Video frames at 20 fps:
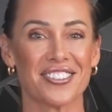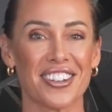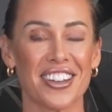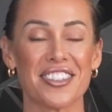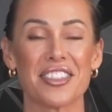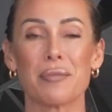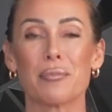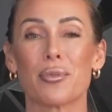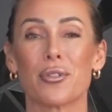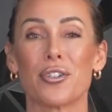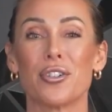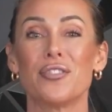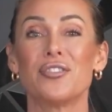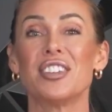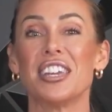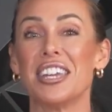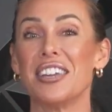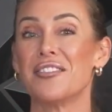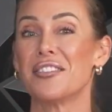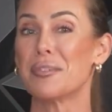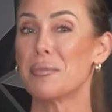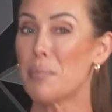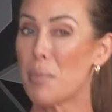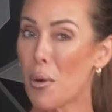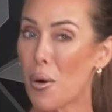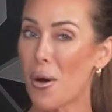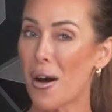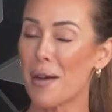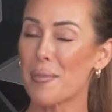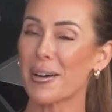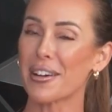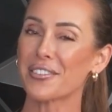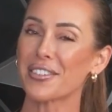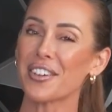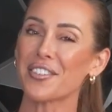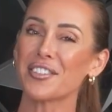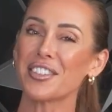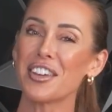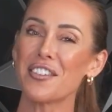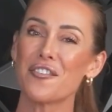strength improved even more by
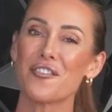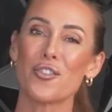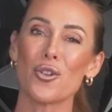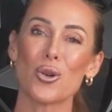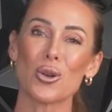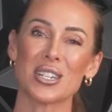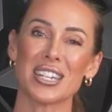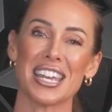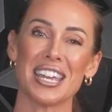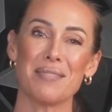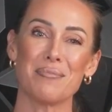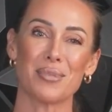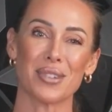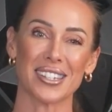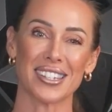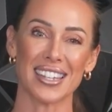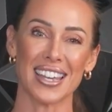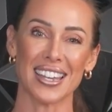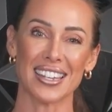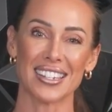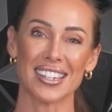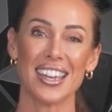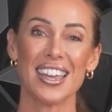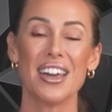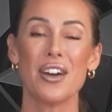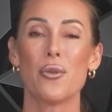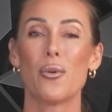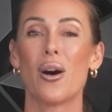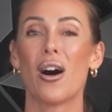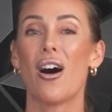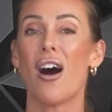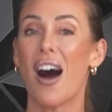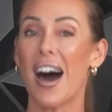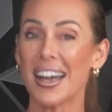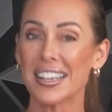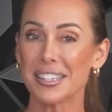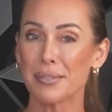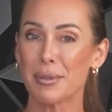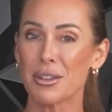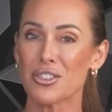roughly 14%, while
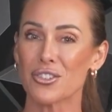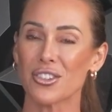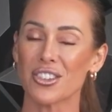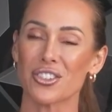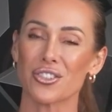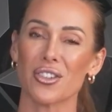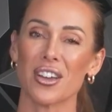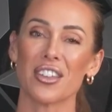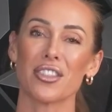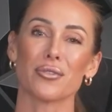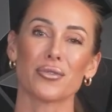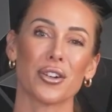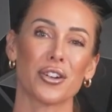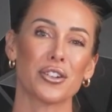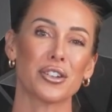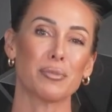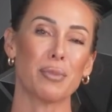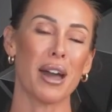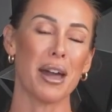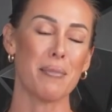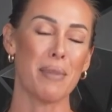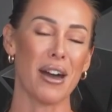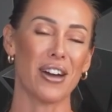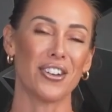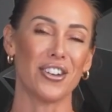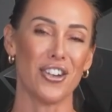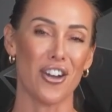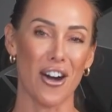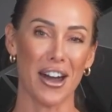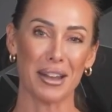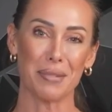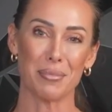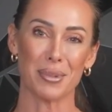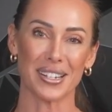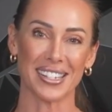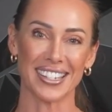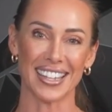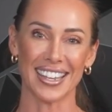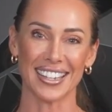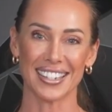isometric strength rose by about
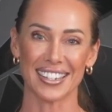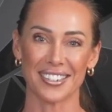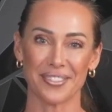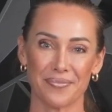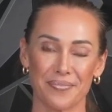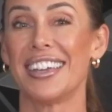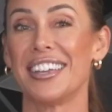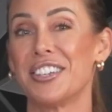9%.